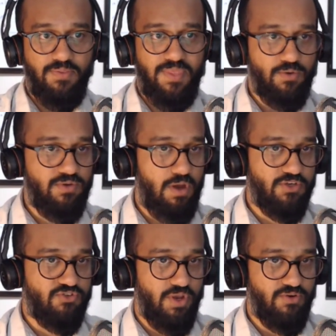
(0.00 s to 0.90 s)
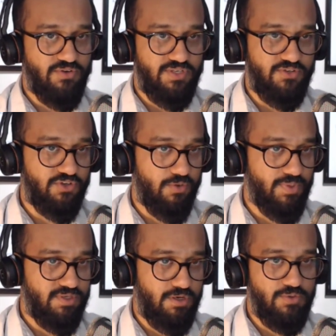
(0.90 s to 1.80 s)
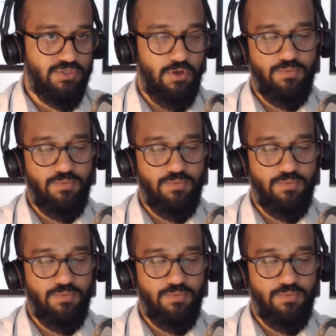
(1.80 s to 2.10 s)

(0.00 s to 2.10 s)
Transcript: They don't talk to strangers unless there's a good reason to do so.